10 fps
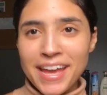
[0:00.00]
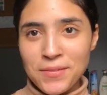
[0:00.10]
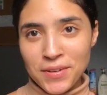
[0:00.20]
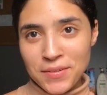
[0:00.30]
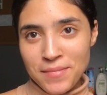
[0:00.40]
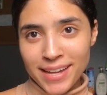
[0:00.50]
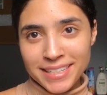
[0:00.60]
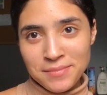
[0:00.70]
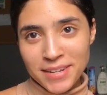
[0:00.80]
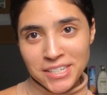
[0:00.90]
and welcome back
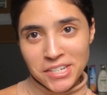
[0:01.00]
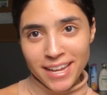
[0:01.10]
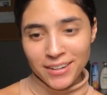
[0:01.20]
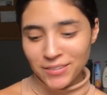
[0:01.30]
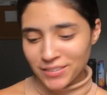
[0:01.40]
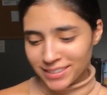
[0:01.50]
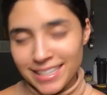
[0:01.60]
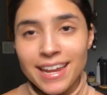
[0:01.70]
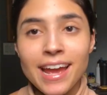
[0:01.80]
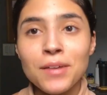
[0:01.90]
to my channel.
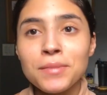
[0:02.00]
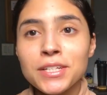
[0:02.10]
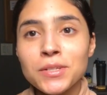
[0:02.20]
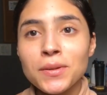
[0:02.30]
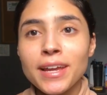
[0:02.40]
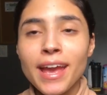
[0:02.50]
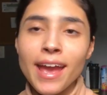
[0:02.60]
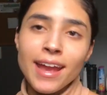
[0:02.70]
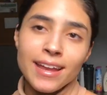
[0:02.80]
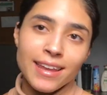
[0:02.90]
Today I'll be doing
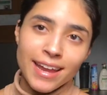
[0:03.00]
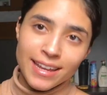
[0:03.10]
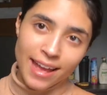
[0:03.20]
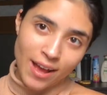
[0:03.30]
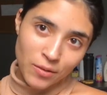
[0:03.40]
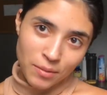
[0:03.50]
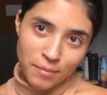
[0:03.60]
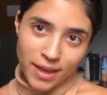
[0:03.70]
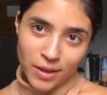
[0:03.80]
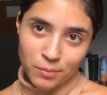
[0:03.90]
a night out
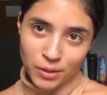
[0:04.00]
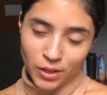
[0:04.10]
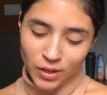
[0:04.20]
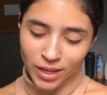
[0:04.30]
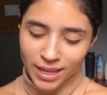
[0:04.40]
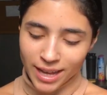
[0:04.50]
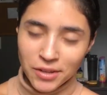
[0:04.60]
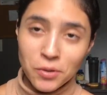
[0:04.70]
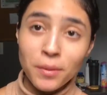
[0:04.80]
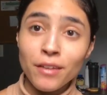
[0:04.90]
makeup look.
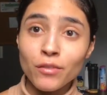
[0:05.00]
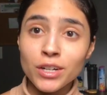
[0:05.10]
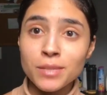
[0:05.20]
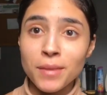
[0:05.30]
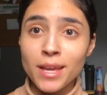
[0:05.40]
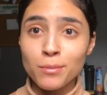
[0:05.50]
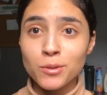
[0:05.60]
I know my first makeup